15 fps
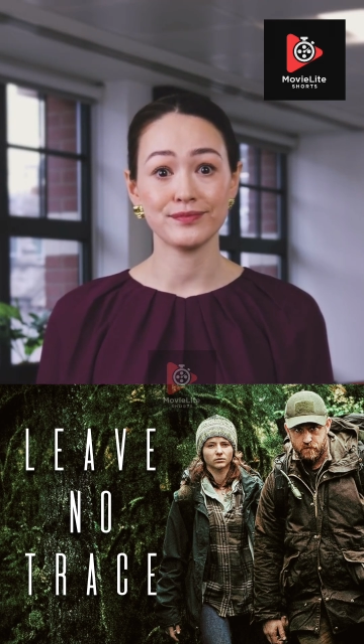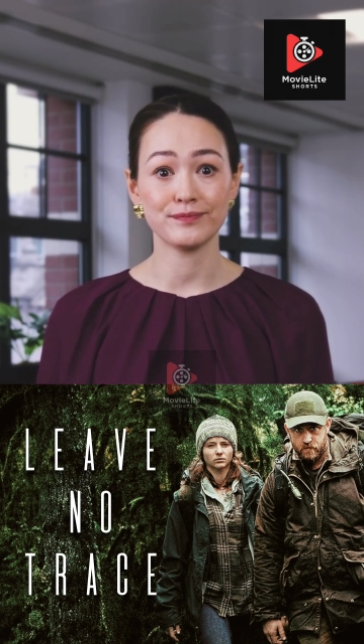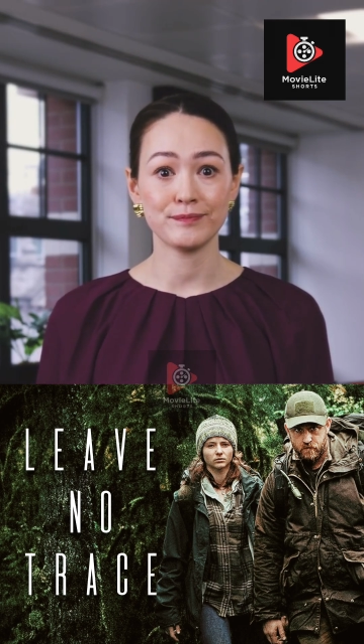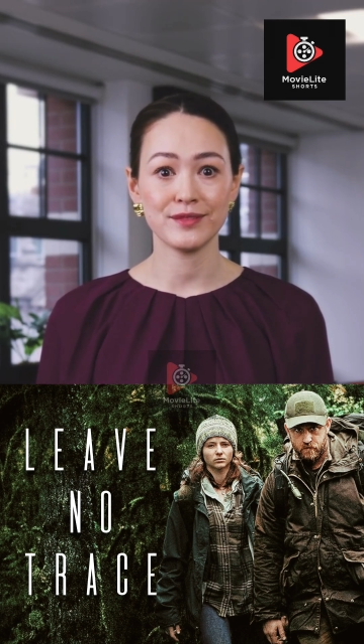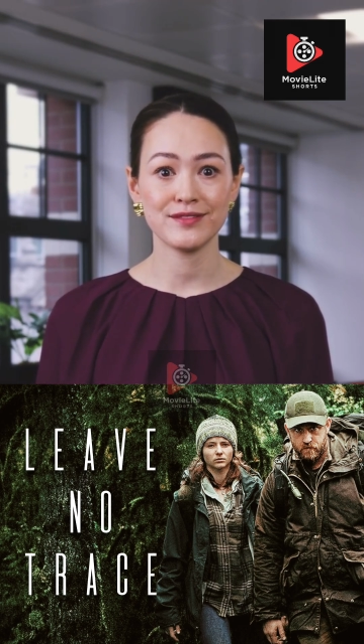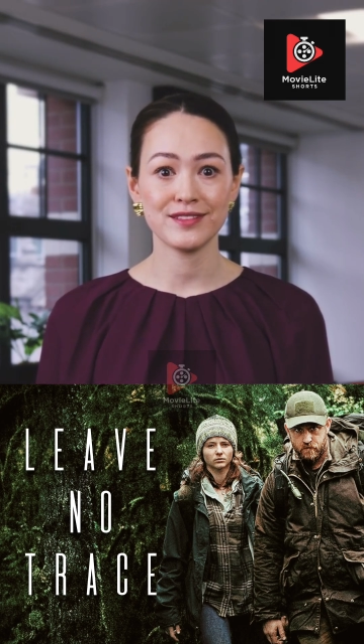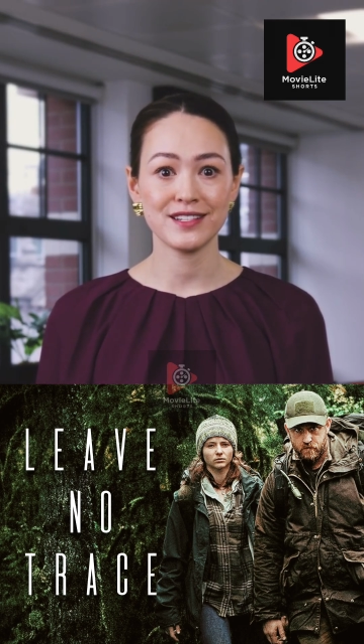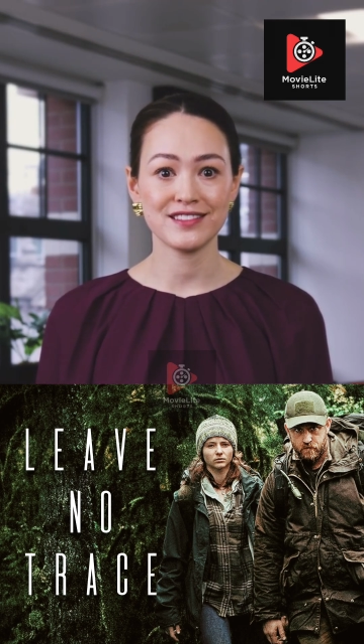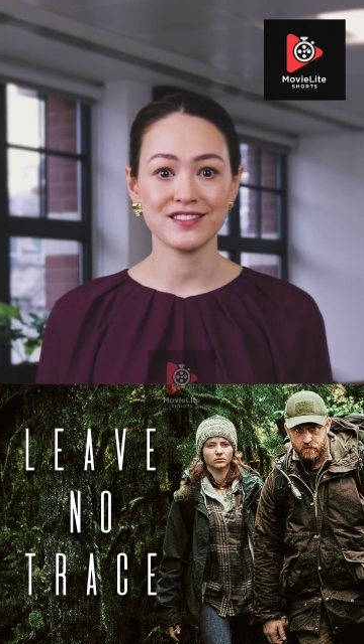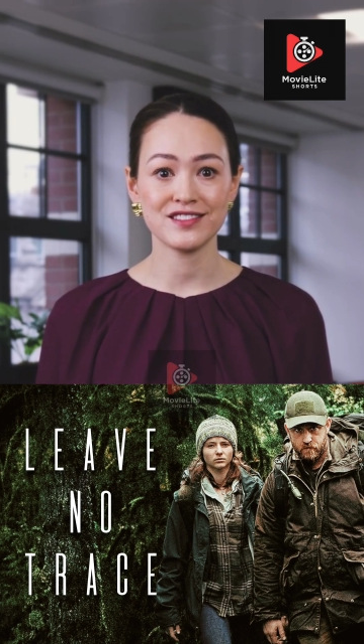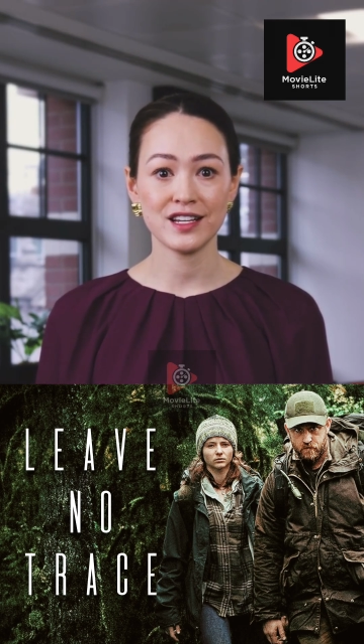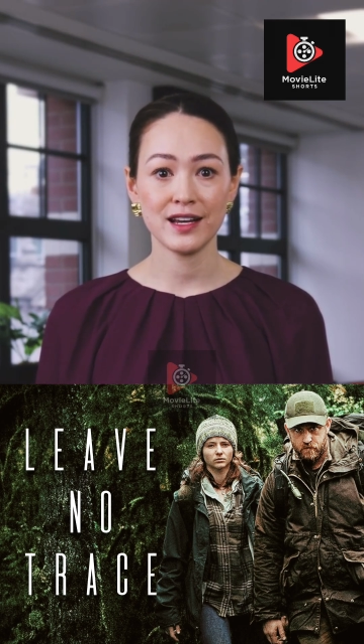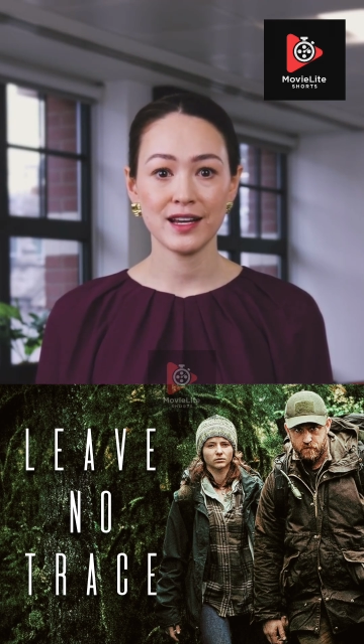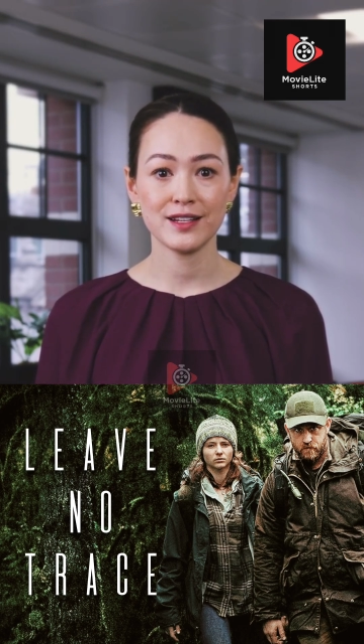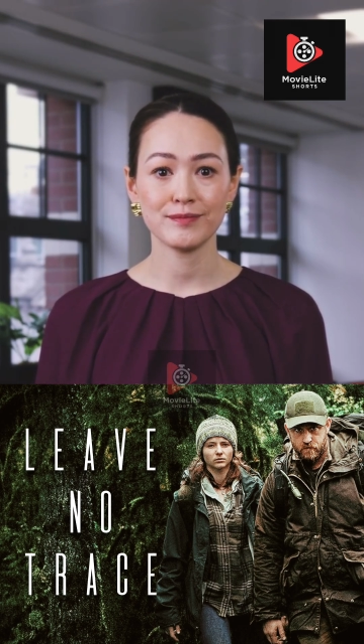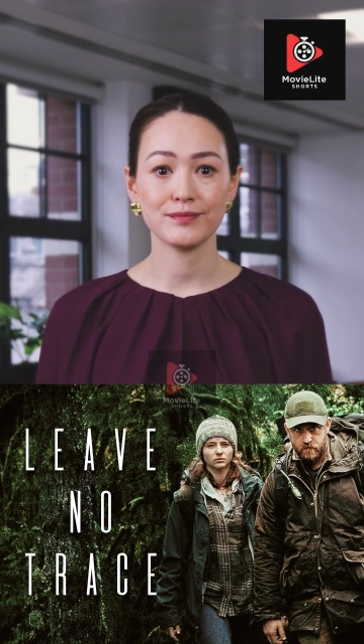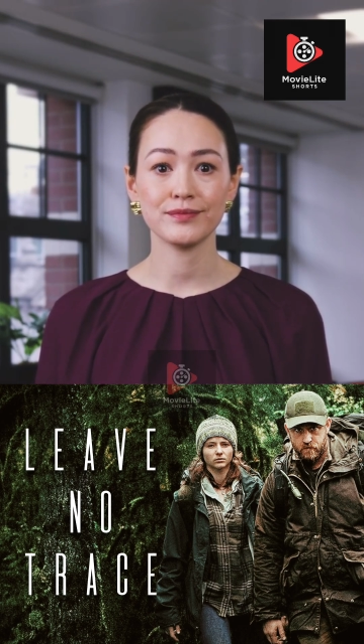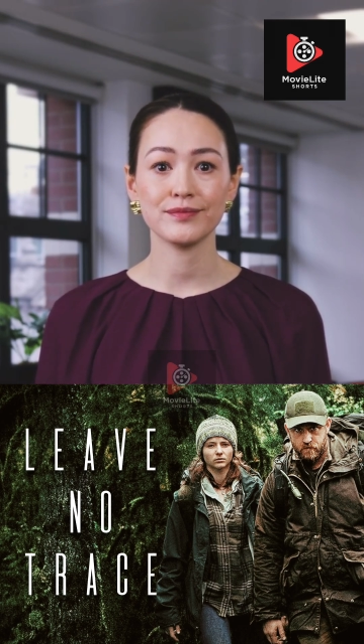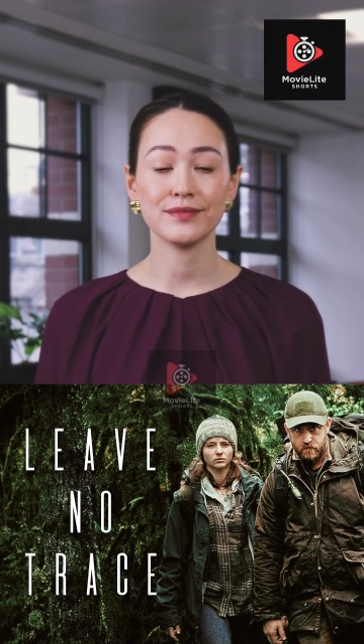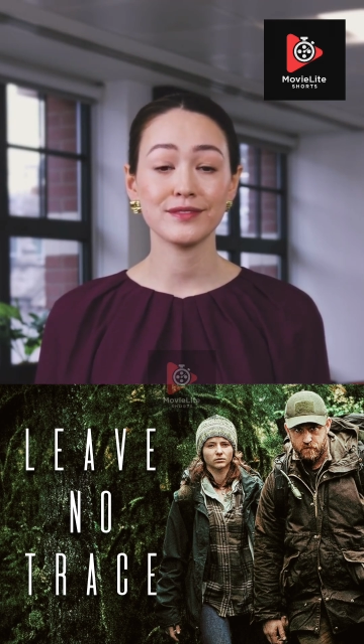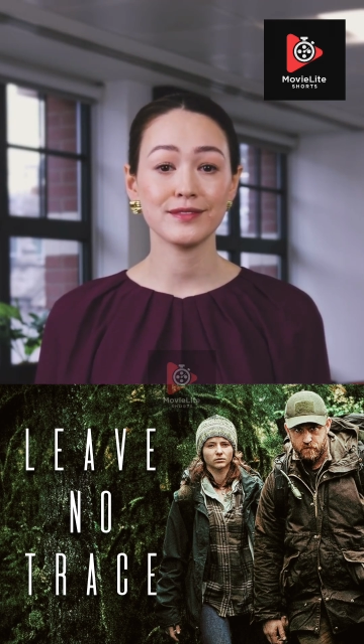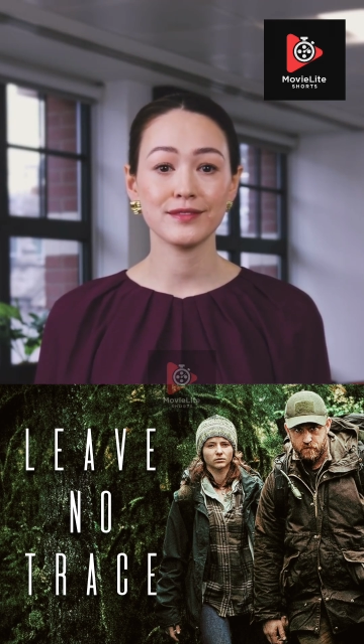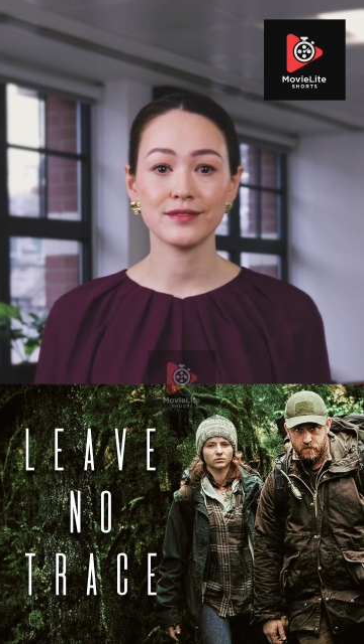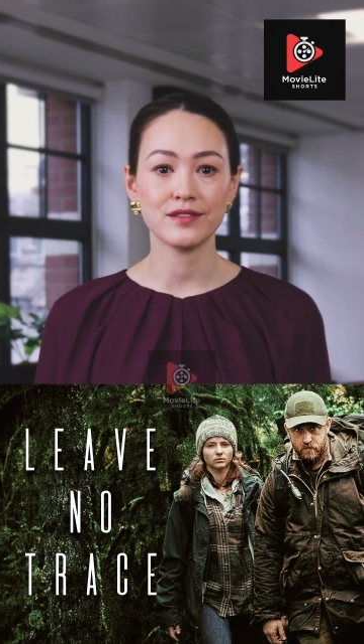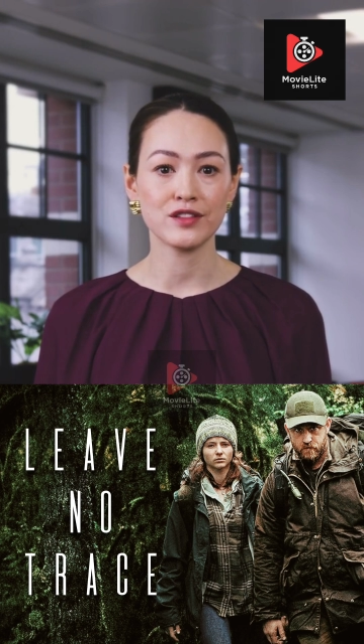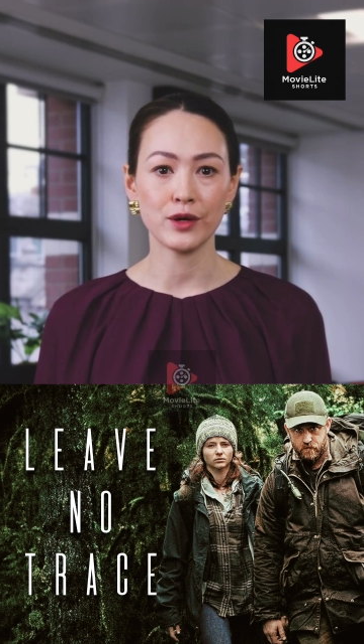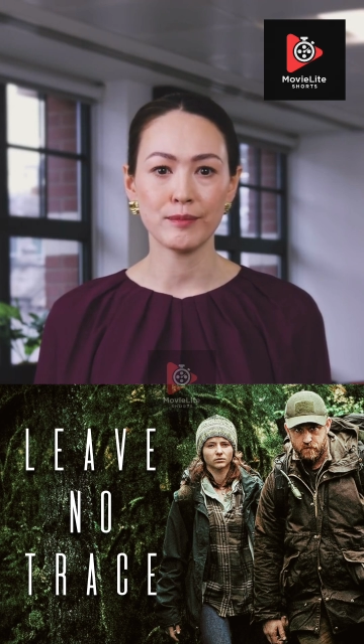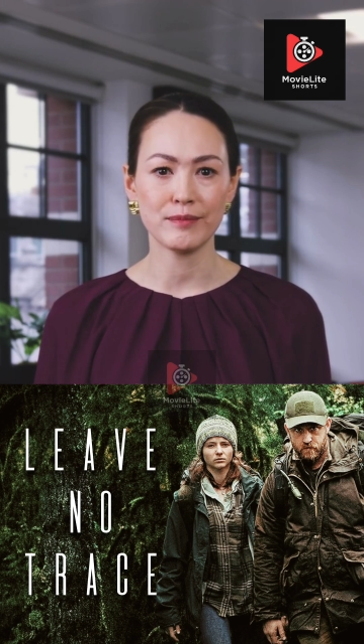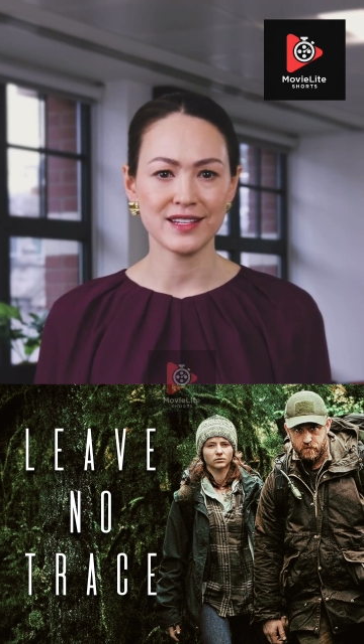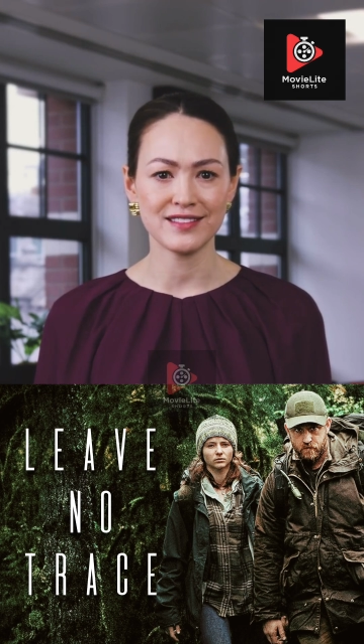But this time,
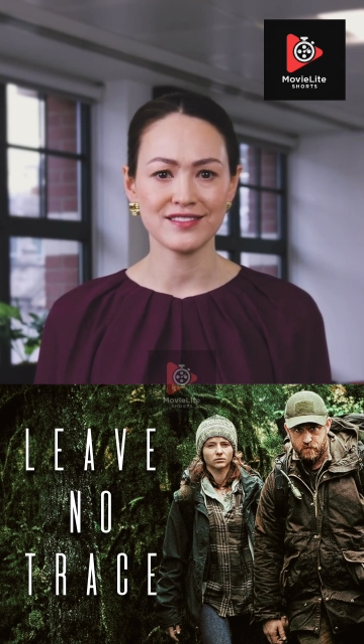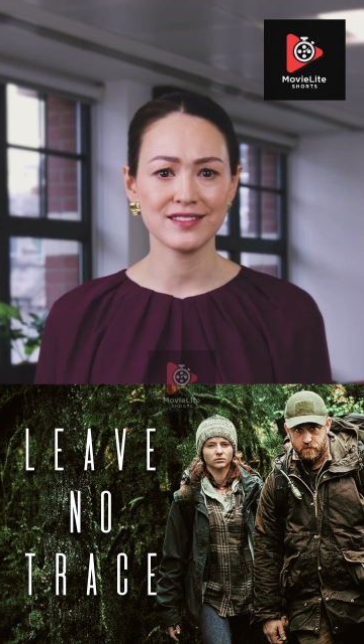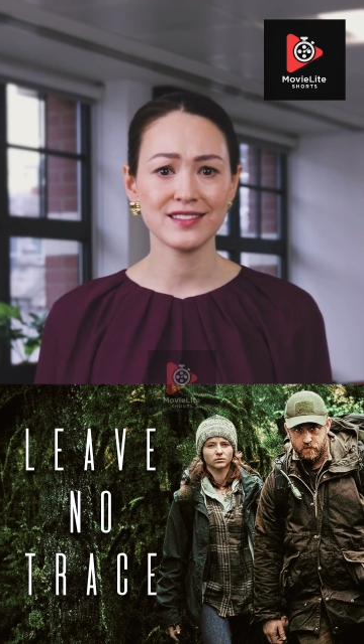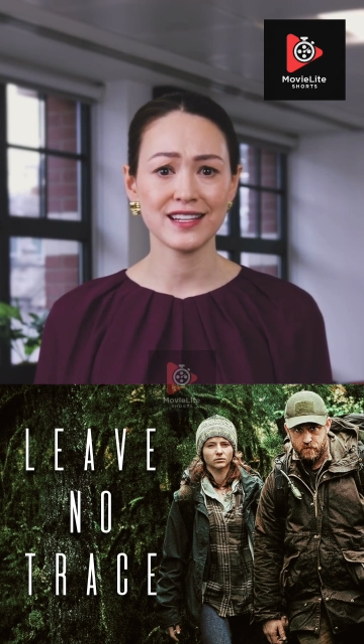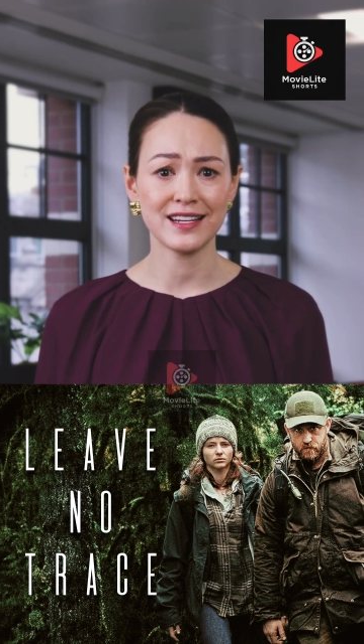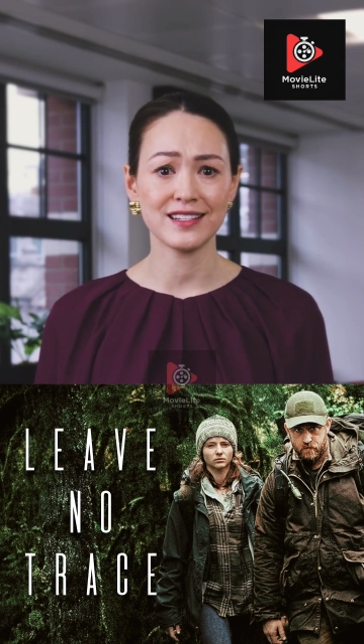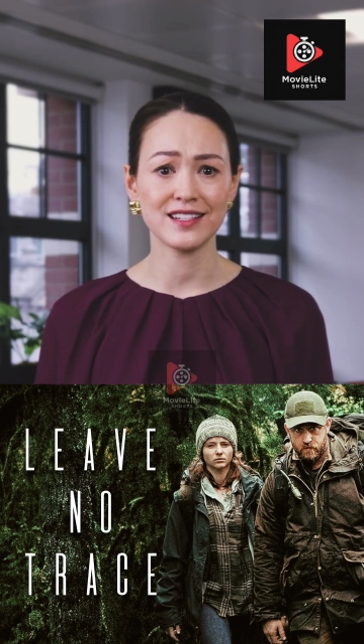Tom isn't that